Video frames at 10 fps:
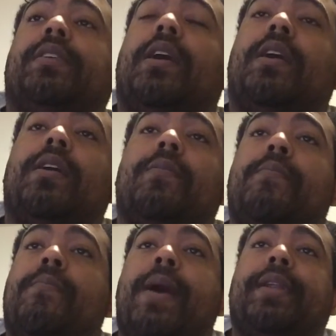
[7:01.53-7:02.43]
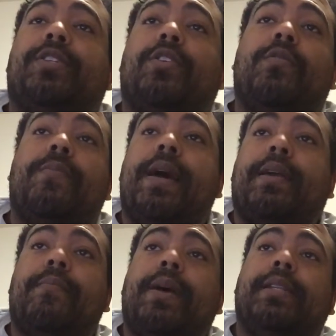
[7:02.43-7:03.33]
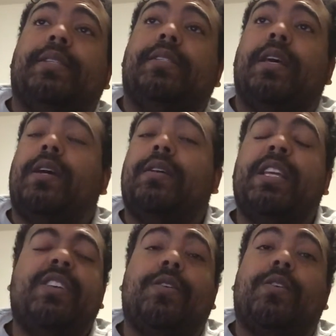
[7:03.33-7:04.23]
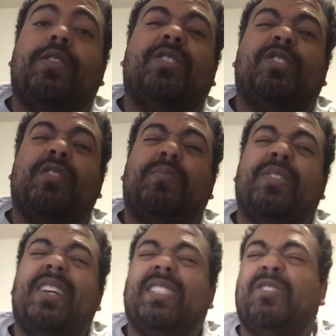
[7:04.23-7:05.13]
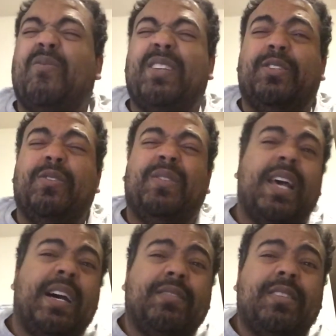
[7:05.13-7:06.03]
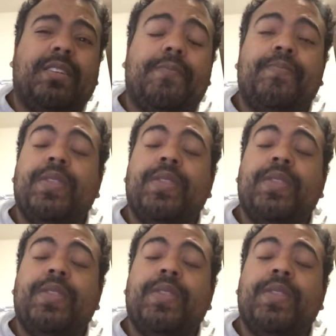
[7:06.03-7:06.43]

minus holdback, minus, close to triple net is $22,000.